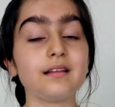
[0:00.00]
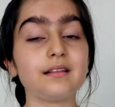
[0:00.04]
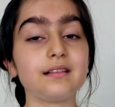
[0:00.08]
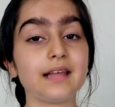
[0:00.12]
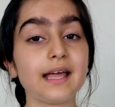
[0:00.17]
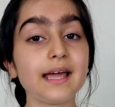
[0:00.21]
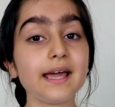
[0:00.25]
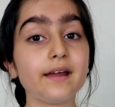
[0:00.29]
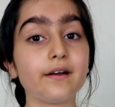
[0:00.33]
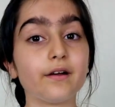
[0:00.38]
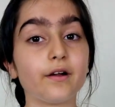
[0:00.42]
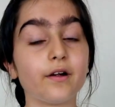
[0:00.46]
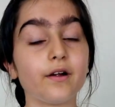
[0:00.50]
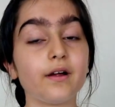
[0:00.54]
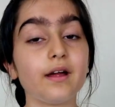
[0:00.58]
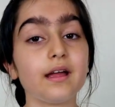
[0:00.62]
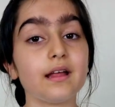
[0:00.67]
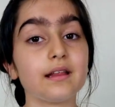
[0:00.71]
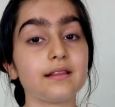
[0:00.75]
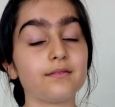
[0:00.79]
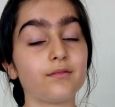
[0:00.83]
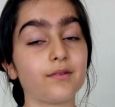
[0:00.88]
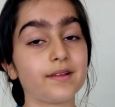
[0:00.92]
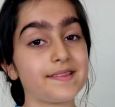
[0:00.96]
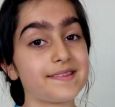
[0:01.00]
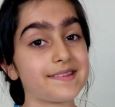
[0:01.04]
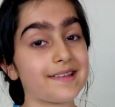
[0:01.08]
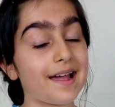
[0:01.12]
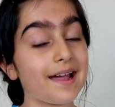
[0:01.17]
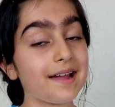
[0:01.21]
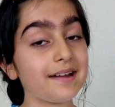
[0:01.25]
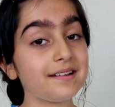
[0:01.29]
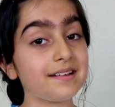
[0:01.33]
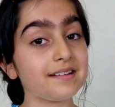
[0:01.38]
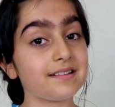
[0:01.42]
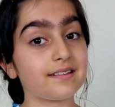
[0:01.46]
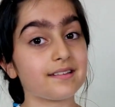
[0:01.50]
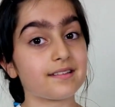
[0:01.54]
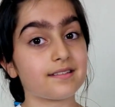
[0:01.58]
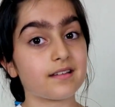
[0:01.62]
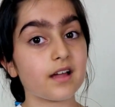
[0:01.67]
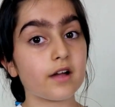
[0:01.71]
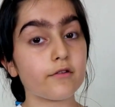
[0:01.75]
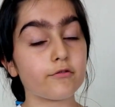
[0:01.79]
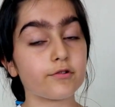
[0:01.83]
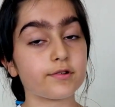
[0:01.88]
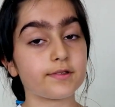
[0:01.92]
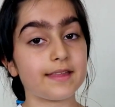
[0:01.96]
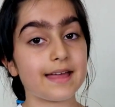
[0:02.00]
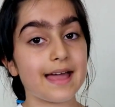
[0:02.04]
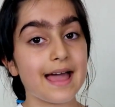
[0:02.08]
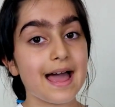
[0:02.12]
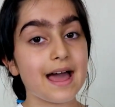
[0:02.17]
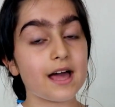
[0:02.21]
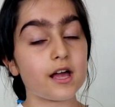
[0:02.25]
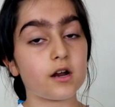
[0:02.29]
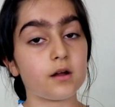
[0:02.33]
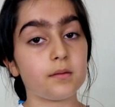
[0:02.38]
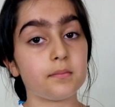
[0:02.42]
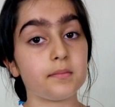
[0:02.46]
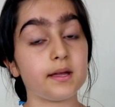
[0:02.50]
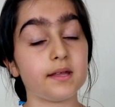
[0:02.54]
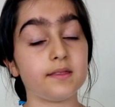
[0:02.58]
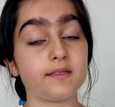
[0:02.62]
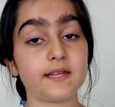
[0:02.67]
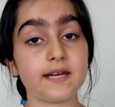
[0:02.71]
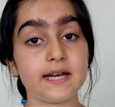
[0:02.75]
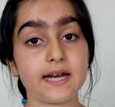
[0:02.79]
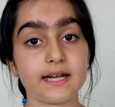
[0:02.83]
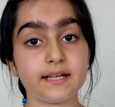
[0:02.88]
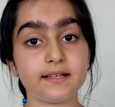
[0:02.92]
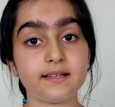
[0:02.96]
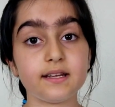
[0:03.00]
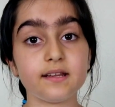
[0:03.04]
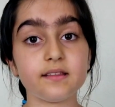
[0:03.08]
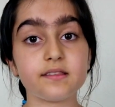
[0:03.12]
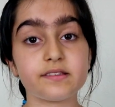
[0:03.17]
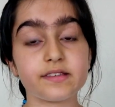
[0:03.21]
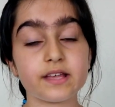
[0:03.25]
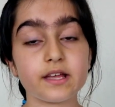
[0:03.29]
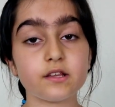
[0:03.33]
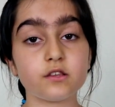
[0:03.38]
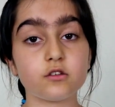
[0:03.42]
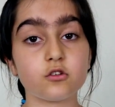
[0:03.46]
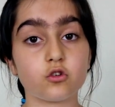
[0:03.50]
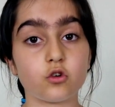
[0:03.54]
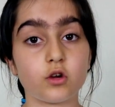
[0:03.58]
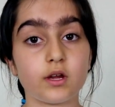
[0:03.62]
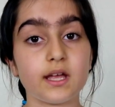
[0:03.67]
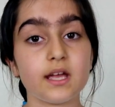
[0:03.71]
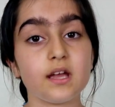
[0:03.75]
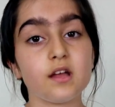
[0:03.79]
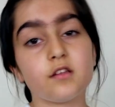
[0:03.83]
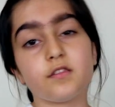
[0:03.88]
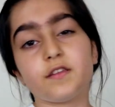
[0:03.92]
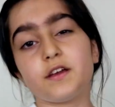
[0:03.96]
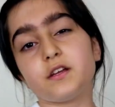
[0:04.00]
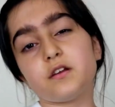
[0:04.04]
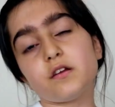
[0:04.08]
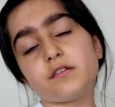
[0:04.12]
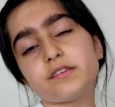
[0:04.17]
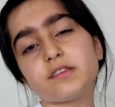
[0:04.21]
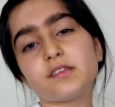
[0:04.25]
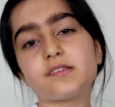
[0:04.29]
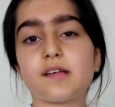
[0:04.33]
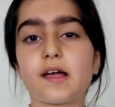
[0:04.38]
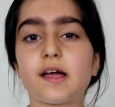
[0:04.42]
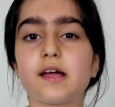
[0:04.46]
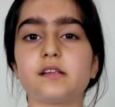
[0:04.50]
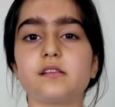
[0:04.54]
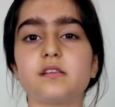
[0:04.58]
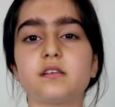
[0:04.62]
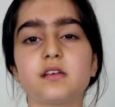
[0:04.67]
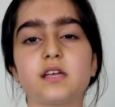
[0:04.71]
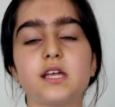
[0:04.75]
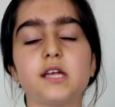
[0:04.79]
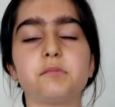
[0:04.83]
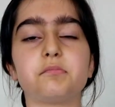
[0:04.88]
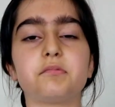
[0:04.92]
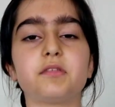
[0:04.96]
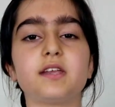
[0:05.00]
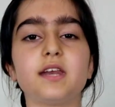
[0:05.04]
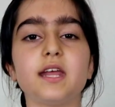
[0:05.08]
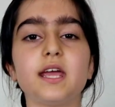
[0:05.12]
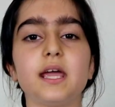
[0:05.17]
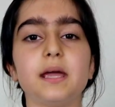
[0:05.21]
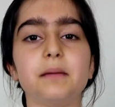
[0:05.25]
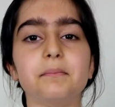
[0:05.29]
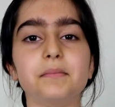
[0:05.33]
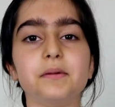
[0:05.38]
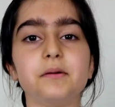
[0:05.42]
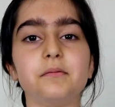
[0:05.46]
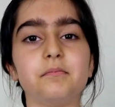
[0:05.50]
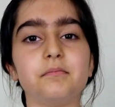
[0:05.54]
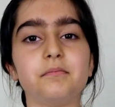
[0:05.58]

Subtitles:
Later, when scientists discovered the atom in the 19th century, they just decided to keep the name.